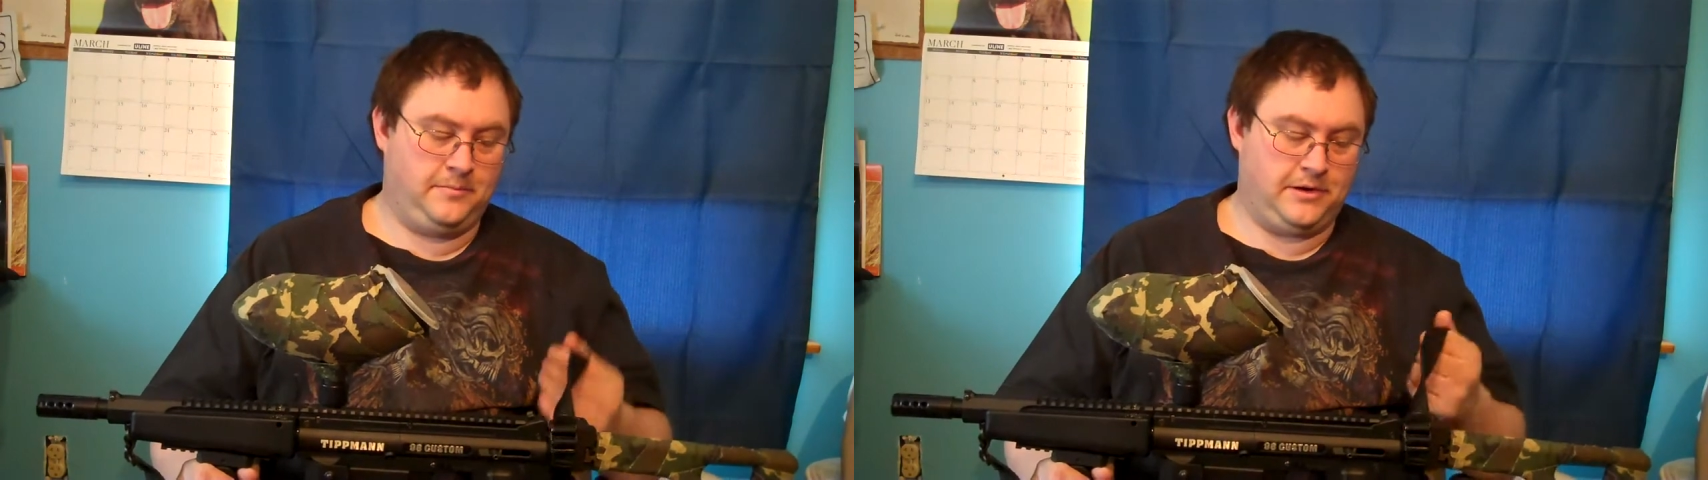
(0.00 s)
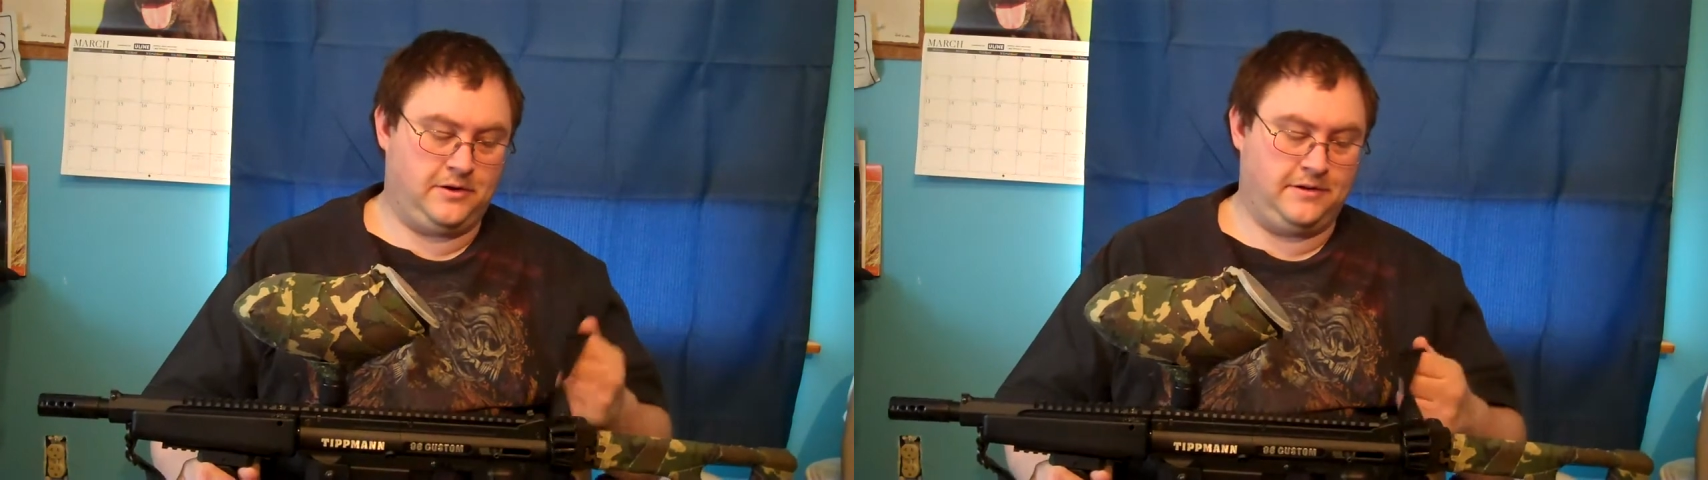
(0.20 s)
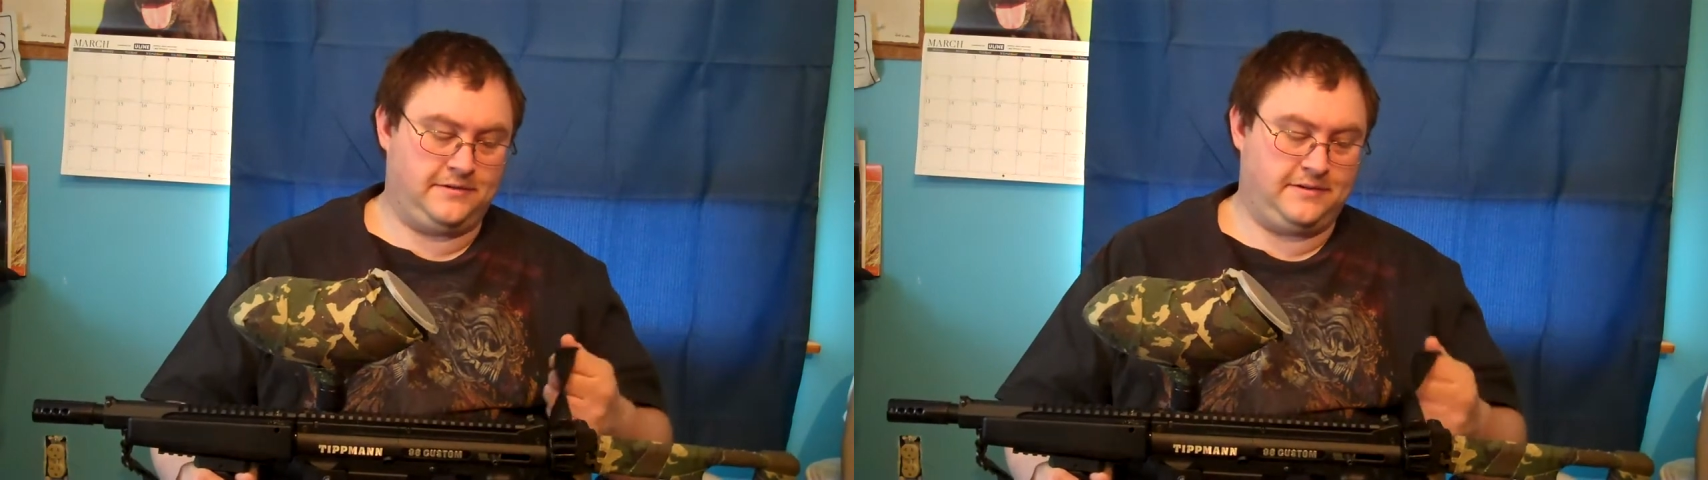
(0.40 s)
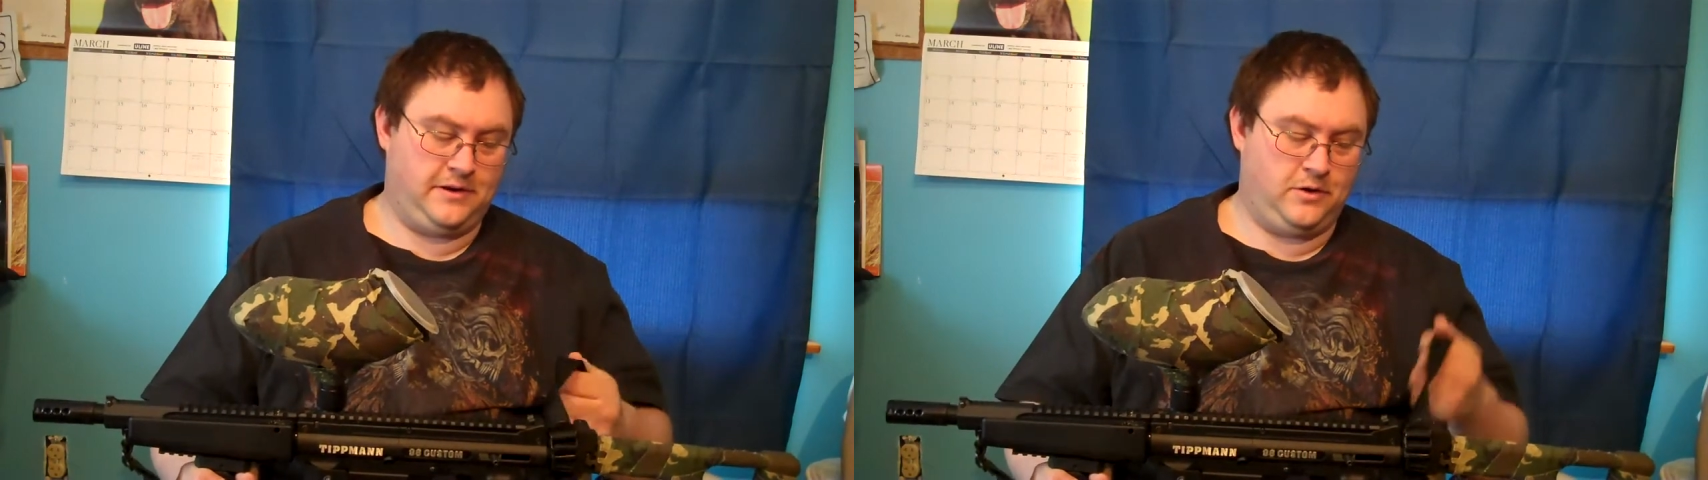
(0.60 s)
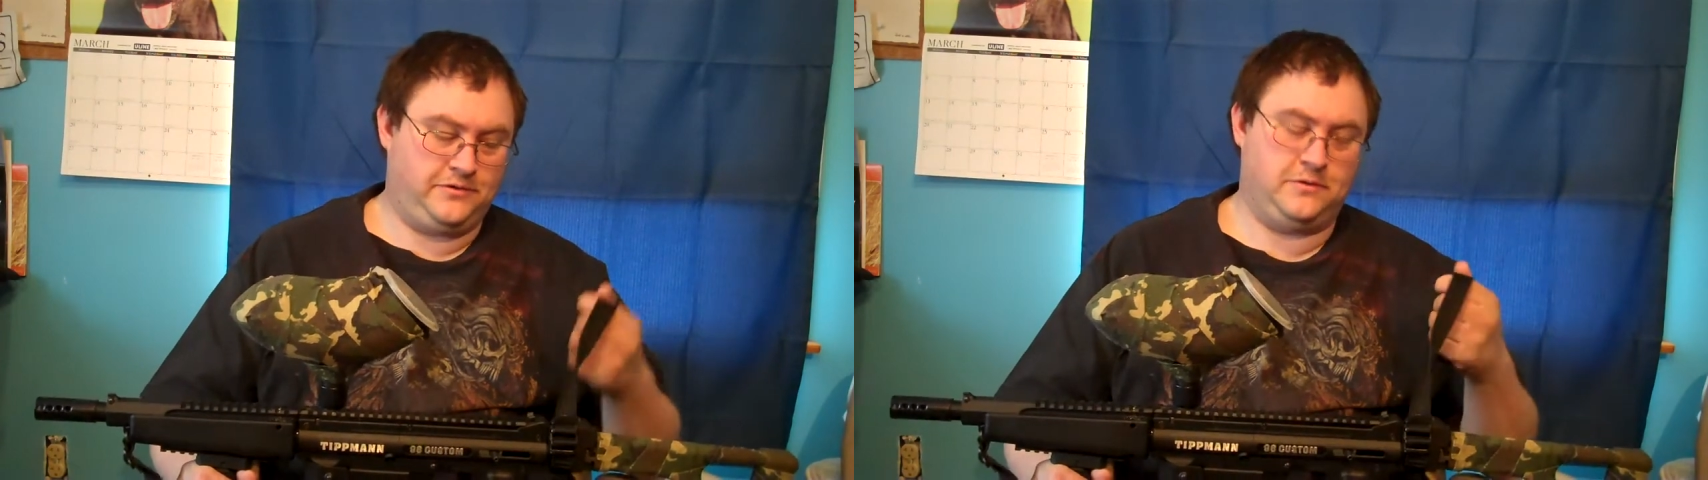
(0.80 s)
because
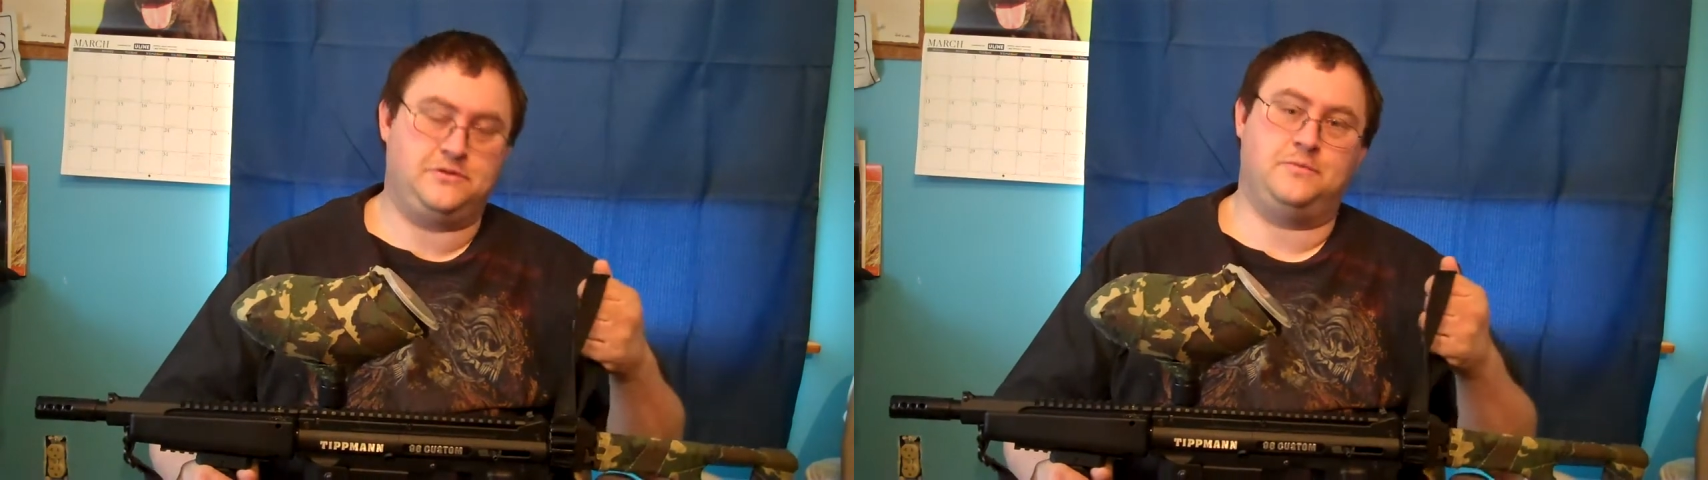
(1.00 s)
it also